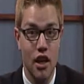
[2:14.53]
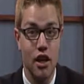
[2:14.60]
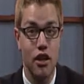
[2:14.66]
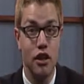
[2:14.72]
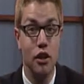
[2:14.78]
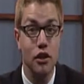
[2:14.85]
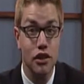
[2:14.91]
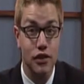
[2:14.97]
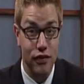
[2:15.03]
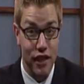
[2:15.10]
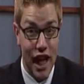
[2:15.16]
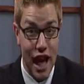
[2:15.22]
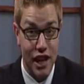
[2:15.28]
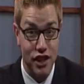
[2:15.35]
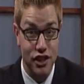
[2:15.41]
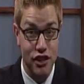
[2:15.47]

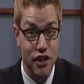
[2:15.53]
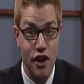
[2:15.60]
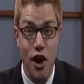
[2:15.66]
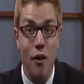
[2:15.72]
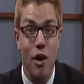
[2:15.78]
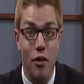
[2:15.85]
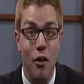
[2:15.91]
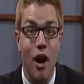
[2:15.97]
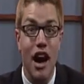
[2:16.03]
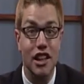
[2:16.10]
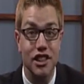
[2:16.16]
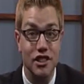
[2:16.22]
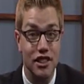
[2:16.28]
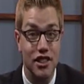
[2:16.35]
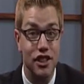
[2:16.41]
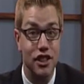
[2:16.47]
Newsflash, no one
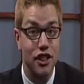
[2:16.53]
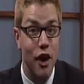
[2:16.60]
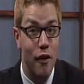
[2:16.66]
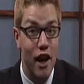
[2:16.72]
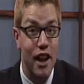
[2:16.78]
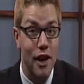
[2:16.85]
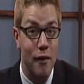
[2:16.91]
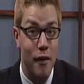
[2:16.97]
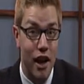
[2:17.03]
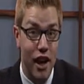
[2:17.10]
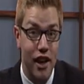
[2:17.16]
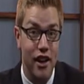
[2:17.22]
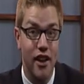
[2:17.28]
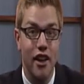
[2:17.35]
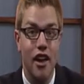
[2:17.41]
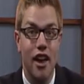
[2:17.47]
watches this show anyway.
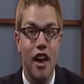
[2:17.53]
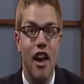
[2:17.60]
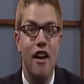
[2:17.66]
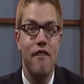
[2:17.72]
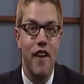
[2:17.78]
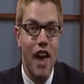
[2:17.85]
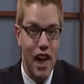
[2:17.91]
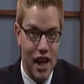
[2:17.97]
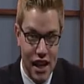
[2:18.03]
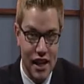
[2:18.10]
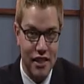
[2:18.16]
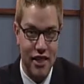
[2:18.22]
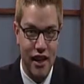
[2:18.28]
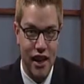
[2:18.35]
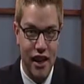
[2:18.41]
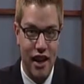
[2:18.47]
If
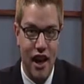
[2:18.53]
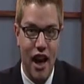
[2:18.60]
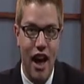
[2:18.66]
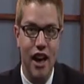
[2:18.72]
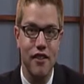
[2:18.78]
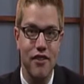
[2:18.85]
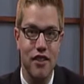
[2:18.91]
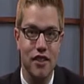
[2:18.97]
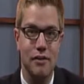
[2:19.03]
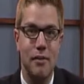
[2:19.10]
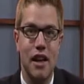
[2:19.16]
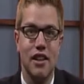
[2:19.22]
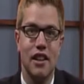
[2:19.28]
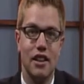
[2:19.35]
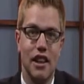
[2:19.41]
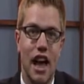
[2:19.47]
anything, I have just
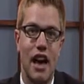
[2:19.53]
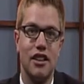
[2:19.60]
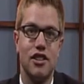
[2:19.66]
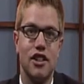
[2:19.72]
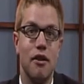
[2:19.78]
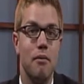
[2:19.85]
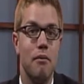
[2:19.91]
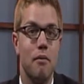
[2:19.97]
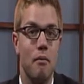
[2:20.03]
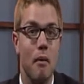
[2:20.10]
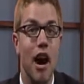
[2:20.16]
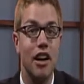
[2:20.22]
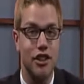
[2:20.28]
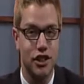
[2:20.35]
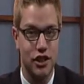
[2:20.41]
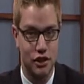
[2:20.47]
made the last show
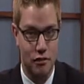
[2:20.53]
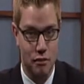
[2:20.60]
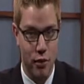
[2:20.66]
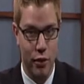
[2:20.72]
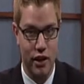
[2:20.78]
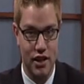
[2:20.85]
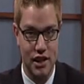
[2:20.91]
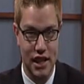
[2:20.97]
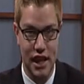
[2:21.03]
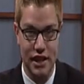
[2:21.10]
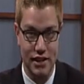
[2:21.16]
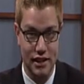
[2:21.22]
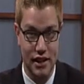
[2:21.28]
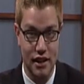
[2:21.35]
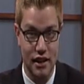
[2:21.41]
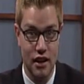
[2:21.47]
much more
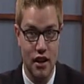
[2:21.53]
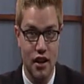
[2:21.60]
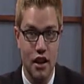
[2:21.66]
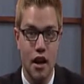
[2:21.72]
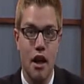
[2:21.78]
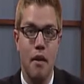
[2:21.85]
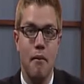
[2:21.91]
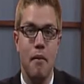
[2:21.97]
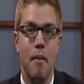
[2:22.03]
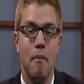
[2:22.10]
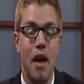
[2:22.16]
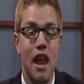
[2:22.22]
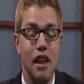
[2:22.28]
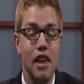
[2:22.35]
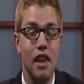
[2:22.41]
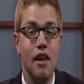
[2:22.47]
enticing. But
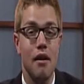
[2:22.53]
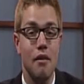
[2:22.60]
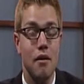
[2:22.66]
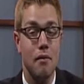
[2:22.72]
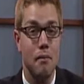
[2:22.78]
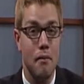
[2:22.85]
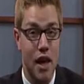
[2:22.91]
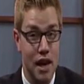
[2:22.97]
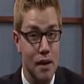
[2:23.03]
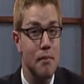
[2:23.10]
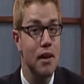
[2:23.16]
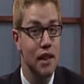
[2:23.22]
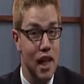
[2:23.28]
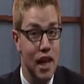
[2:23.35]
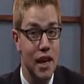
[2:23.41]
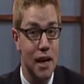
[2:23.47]
many, many
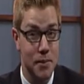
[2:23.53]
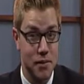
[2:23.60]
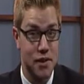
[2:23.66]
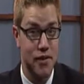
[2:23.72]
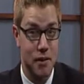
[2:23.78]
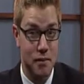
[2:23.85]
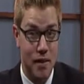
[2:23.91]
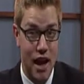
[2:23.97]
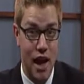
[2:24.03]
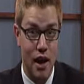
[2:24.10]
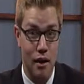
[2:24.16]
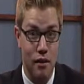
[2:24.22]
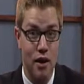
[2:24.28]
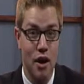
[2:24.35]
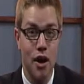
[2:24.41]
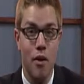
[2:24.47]
millenniums from
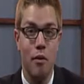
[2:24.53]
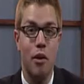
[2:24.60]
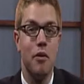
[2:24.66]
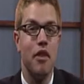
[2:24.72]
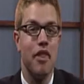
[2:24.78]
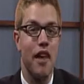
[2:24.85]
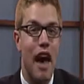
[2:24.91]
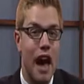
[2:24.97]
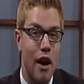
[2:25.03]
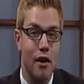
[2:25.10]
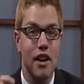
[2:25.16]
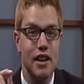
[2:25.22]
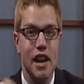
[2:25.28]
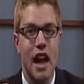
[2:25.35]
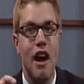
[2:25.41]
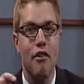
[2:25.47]
now, when without a
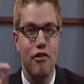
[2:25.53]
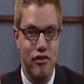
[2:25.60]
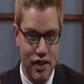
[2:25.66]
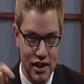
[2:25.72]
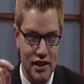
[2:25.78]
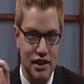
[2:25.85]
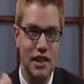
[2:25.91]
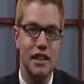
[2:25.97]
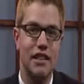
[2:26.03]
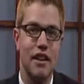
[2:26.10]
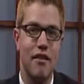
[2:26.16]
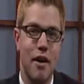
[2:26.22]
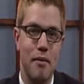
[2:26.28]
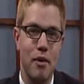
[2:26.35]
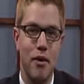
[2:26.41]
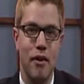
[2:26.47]
doubt this season of
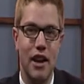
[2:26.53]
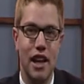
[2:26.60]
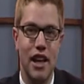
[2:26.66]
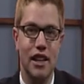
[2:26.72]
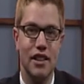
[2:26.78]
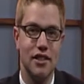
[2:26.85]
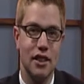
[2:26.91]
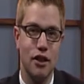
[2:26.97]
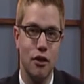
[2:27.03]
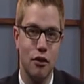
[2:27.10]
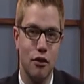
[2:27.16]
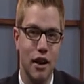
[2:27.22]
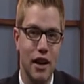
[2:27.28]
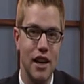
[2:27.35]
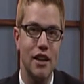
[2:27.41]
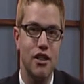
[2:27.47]
MU180 is the
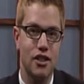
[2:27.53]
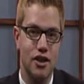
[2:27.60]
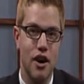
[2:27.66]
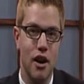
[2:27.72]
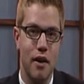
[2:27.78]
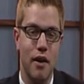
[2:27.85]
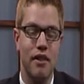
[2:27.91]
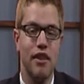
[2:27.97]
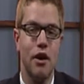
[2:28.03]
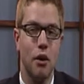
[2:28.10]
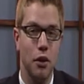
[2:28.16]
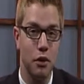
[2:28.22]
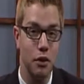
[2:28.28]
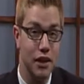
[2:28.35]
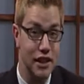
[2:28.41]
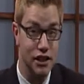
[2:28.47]
greatest show on the
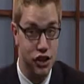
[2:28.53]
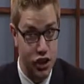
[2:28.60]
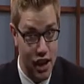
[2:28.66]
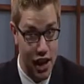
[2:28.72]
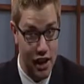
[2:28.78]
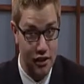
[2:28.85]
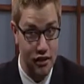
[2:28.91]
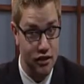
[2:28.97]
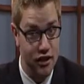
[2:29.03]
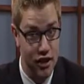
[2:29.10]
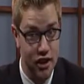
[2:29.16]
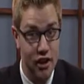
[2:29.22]
Oldies channel,